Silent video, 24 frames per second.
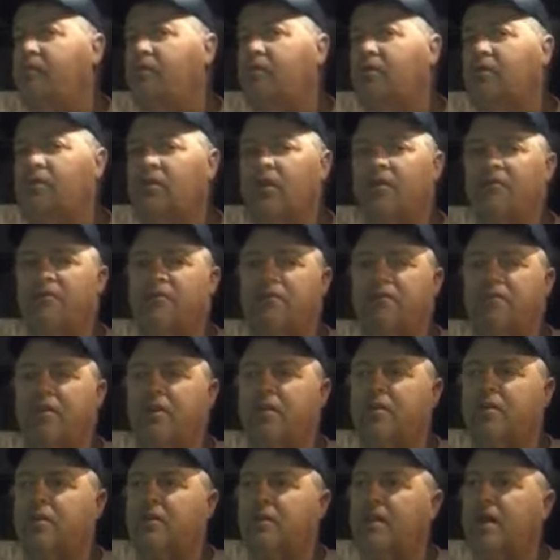Or I haven't
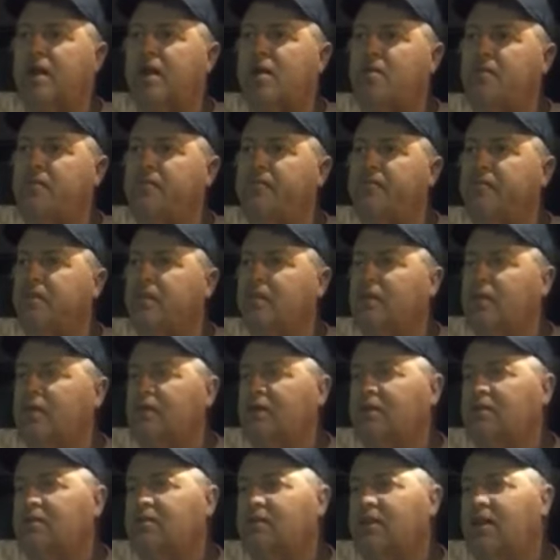figured it out.
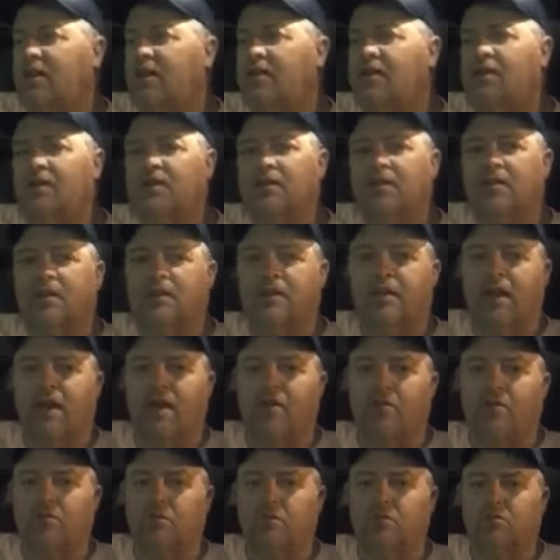It said I needed to
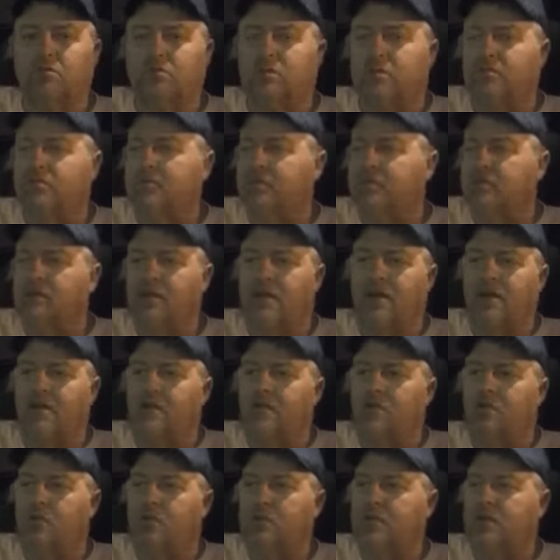download something. I don't
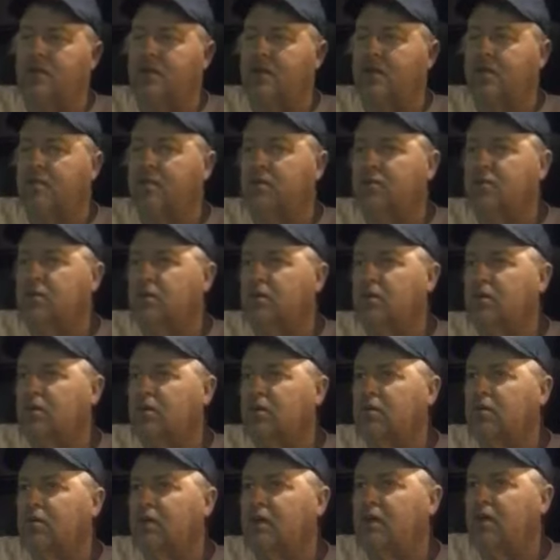know what the heck they're
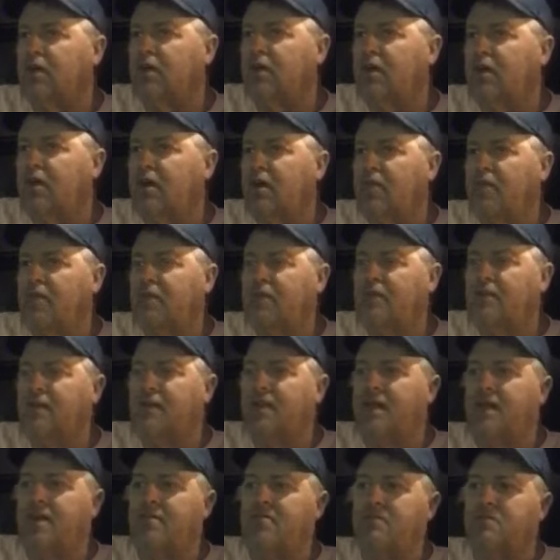talking about. I think you got
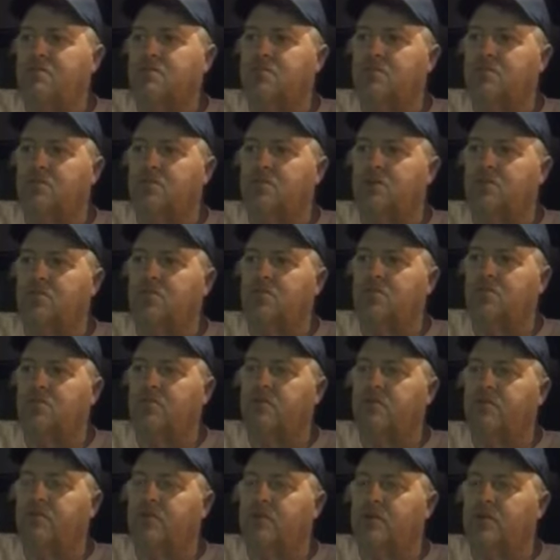to have a certain number
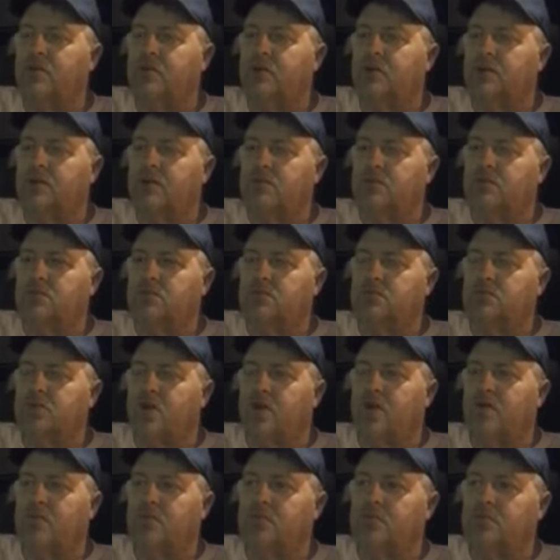of
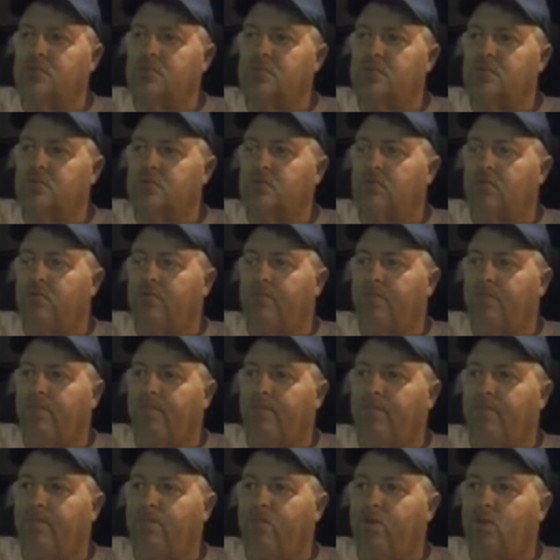subscribers and
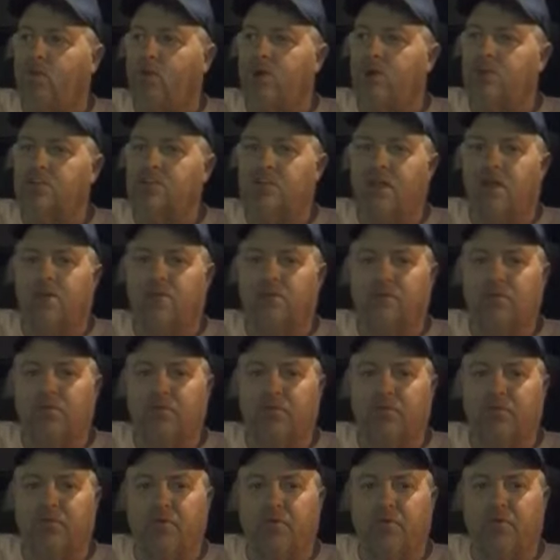watch hours
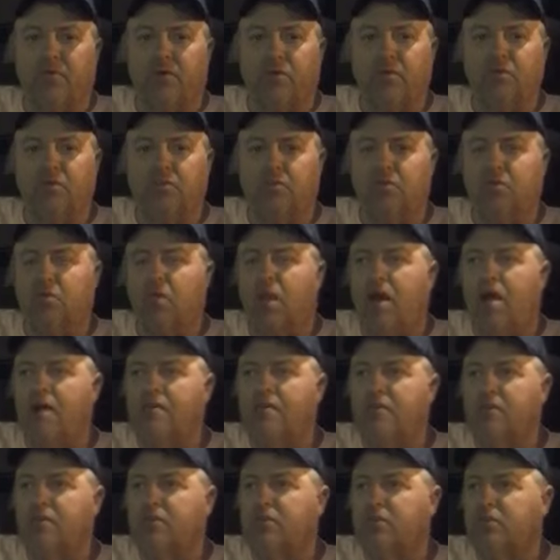before it'll let you go
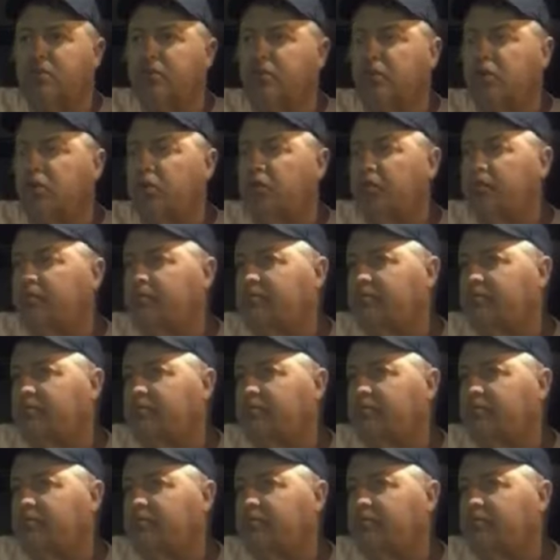live on your phone.